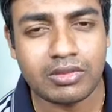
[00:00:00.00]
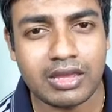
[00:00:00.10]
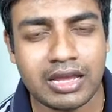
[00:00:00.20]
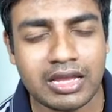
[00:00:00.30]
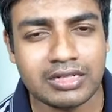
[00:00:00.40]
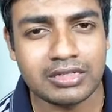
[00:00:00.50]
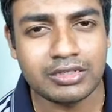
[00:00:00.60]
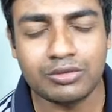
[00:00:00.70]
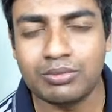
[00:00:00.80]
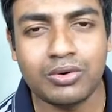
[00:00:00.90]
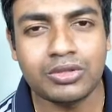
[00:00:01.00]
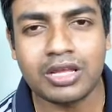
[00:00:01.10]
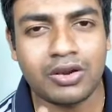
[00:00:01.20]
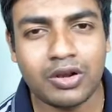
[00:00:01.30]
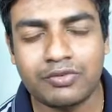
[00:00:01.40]
And you both are
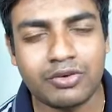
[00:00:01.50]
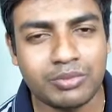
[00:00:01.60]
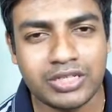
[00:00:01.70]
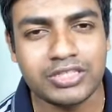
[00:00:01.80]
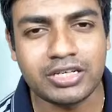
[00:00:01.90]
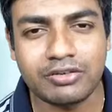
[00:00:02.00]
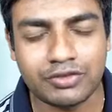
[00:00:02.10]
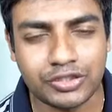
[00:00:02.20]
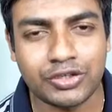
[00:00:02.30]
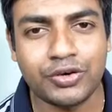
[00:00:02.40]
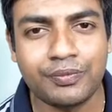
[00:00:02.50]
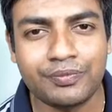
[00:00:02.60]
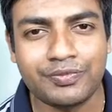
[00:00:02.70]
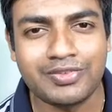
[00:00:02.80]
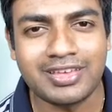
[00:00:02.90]
not from India for sure.
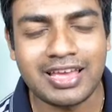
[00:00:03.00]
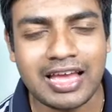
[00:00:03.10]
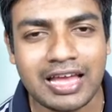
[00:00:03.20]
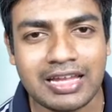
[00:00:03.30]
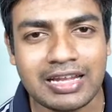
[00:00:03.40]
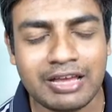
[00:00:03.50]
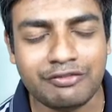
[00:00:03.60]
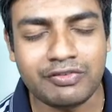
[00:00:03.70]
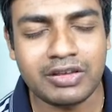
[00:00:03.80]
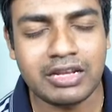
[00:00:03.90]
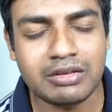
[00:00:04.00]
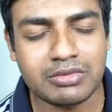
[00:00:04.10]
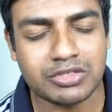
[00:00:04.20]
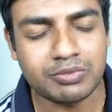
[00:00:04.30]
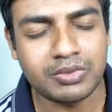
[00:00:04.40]
And I feel in my
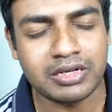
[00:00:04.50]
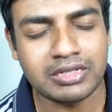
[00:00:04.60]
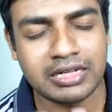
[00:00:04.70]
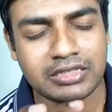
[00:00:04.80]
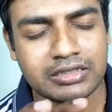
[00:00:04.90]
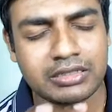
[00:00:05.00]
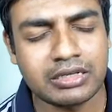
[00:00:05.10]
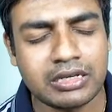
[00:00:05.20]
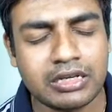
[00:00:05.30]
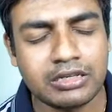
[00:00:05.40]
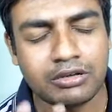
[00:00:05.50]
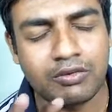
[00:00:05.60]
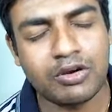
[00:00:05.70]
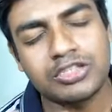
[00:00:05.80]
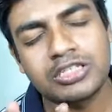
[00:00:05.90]
spirit that you're
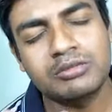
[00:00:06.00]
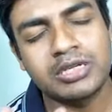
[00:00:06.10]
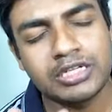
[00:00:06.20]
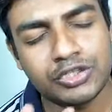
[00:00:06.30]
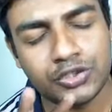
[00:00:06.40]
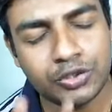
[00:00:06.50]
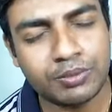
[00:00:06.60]
watching me in two